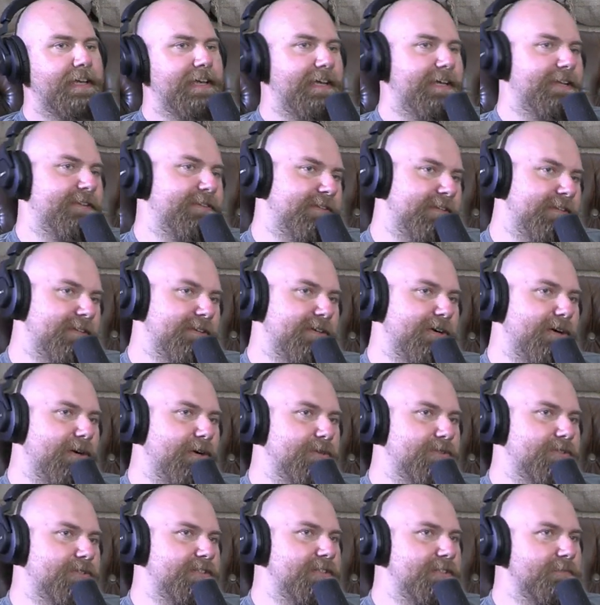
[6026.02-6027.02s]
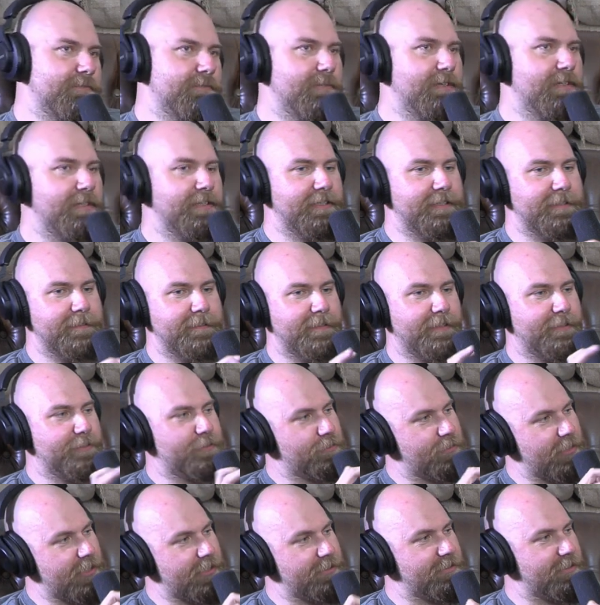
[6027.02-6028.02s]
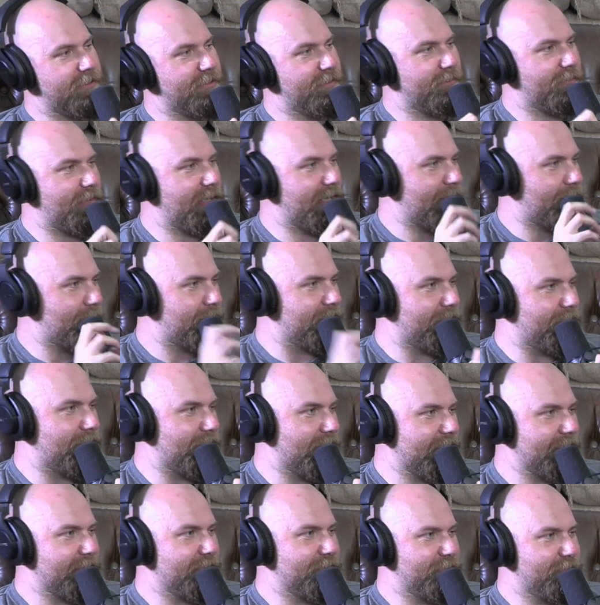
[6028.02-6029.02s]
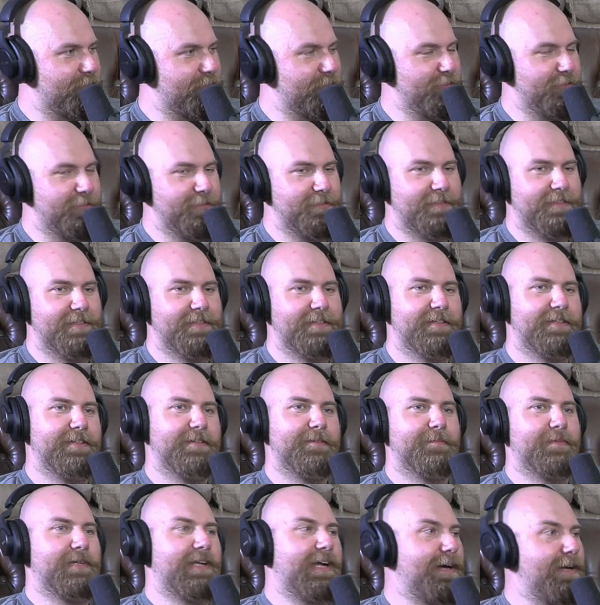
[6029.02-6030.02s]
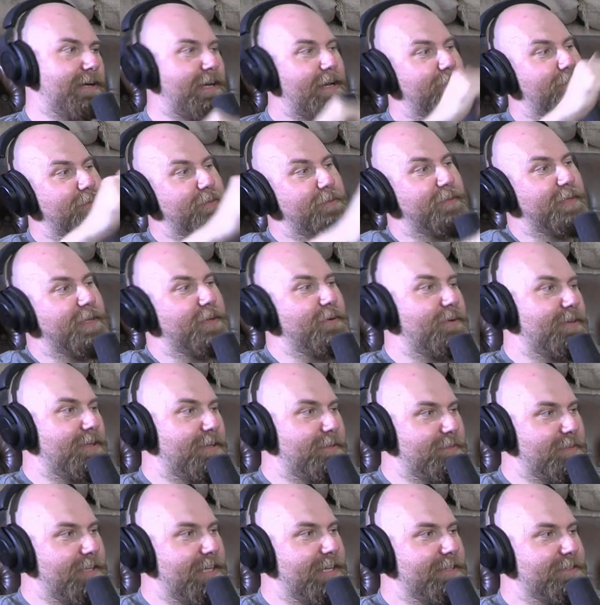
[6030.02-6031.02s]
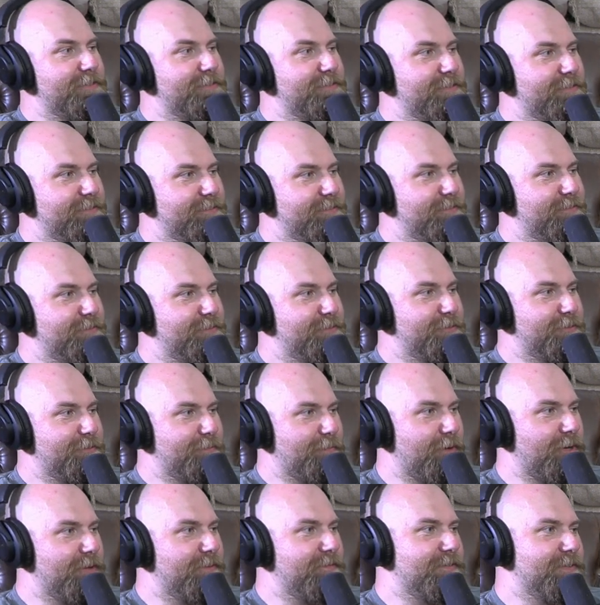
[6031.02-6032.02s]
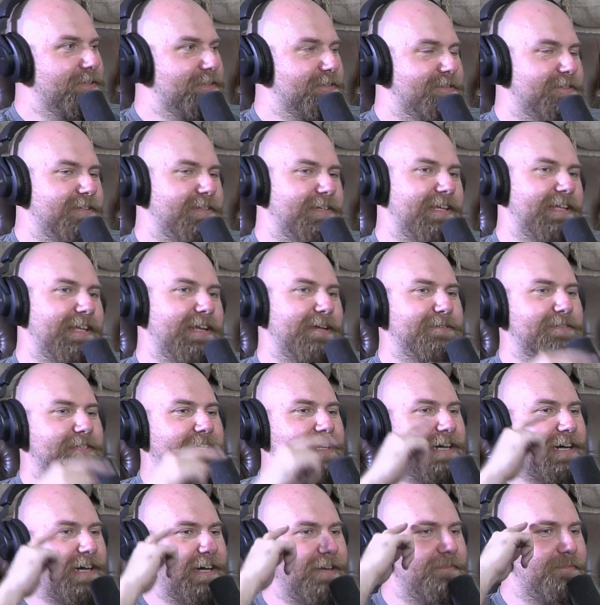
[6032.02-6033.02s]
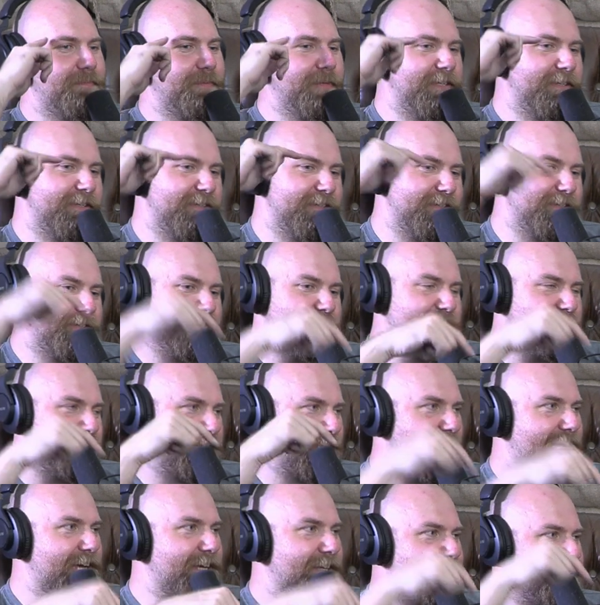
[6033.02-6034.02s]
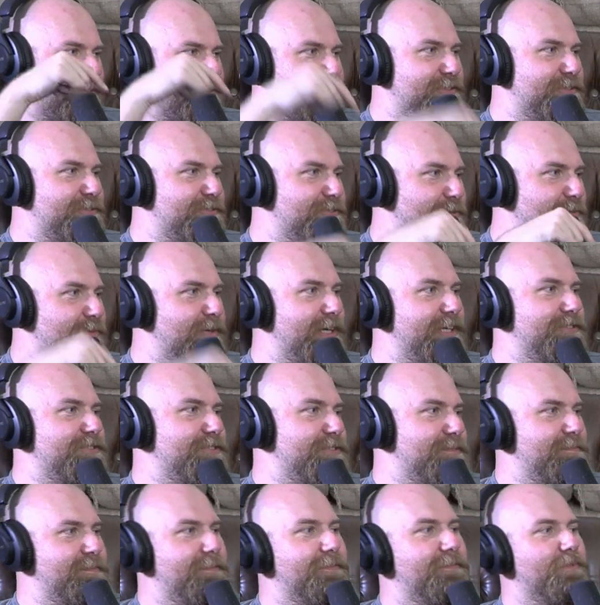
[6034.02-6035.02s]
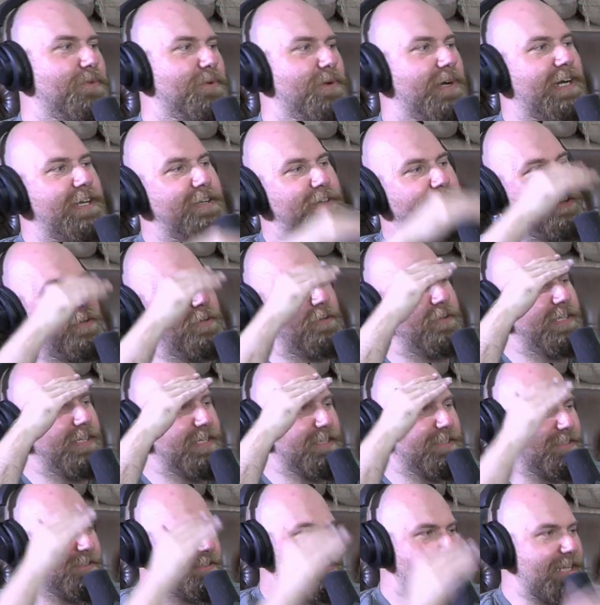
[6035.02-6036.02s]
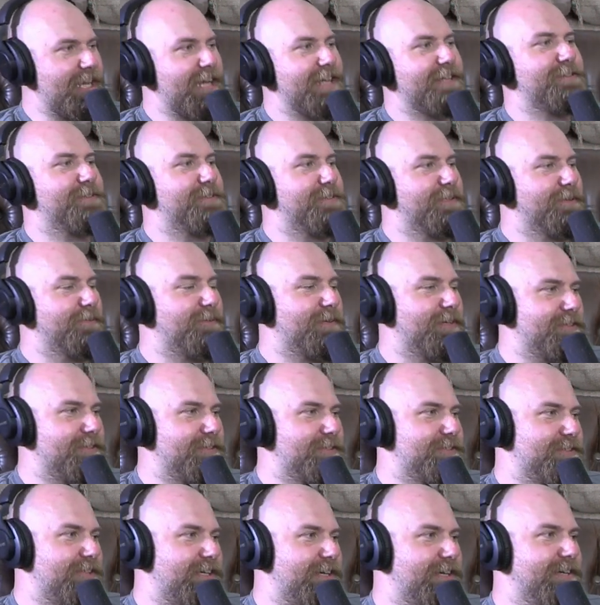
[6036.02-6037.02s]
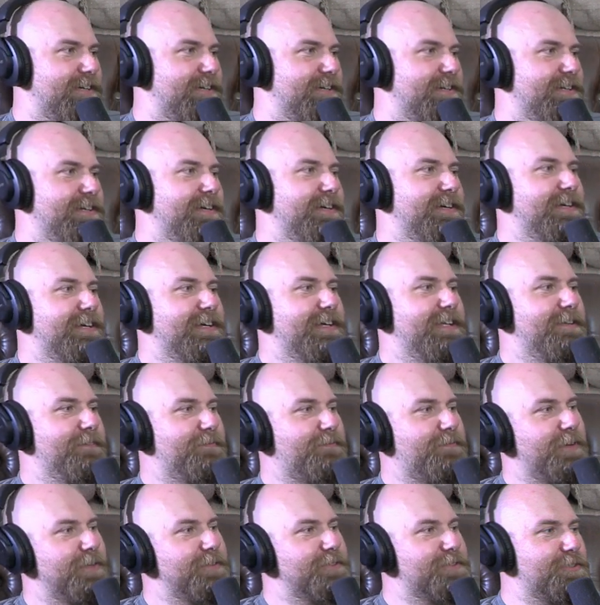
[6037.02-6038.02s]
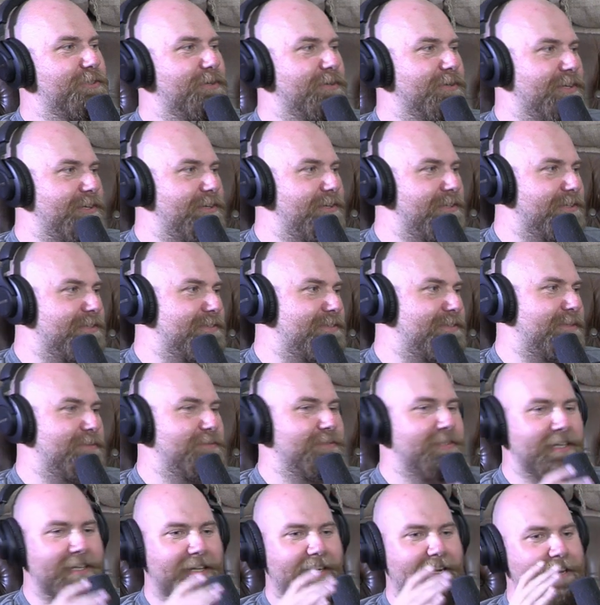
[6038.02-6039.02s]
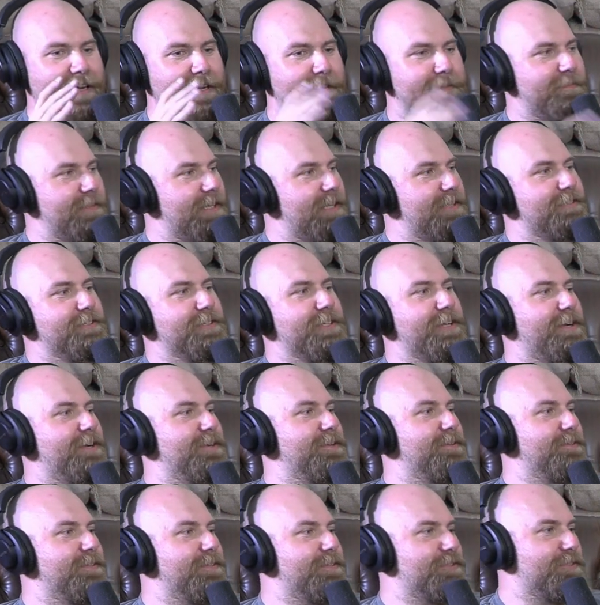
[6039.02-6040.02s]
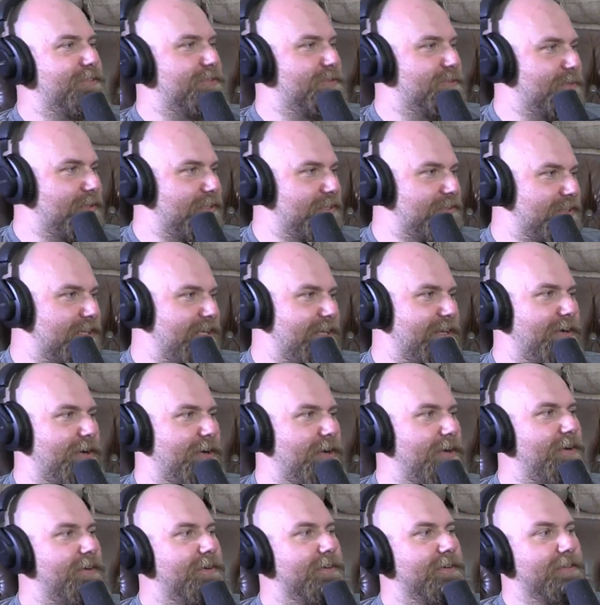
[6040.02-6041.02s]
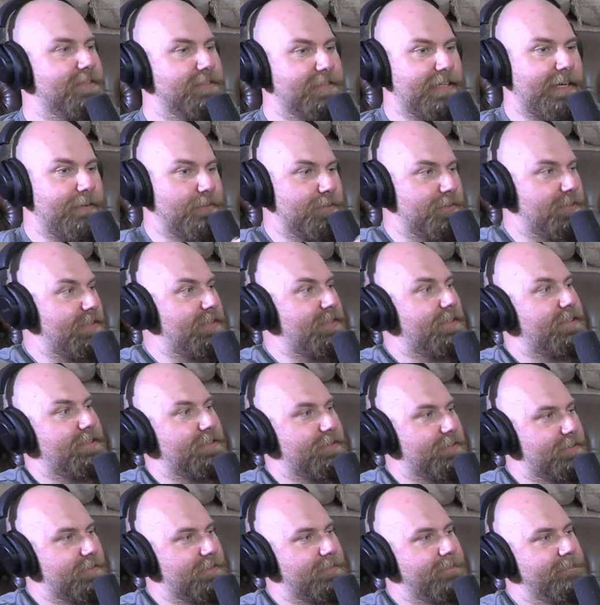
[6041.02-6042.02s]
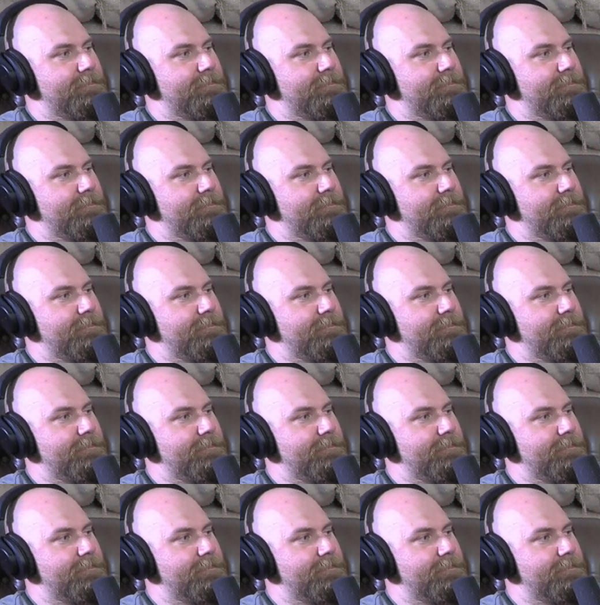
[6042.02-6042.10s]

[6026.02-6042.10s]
And then the host didn't really address it in the way I would have liked to. But I happened to be going up next, which was perfect. And I was like, I've been in this exact situation before. I know exactly what to say. And it felt so good because I was like, I'm not scared of this situation at all because I was in this.